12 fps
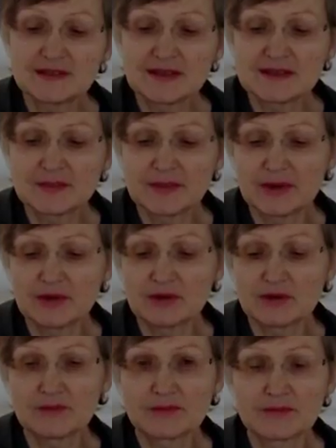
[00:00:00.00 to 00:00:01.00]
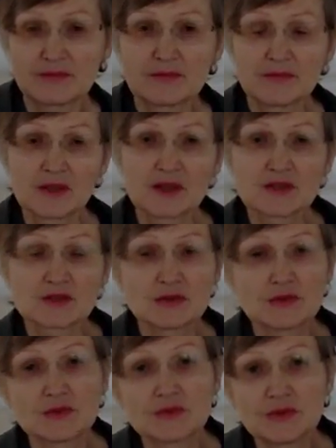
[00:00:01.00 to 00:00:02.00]
has a power.
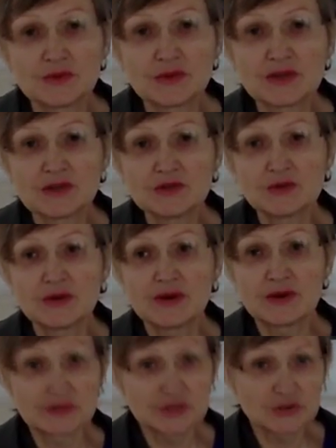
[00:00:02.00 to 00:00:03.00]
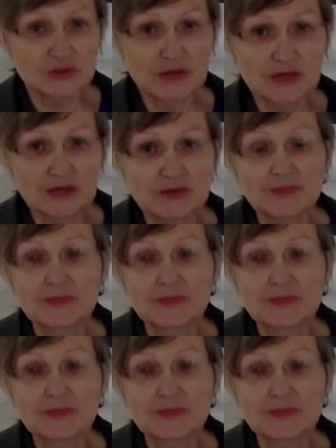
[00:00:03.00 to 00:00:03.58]
So you can do a ritual.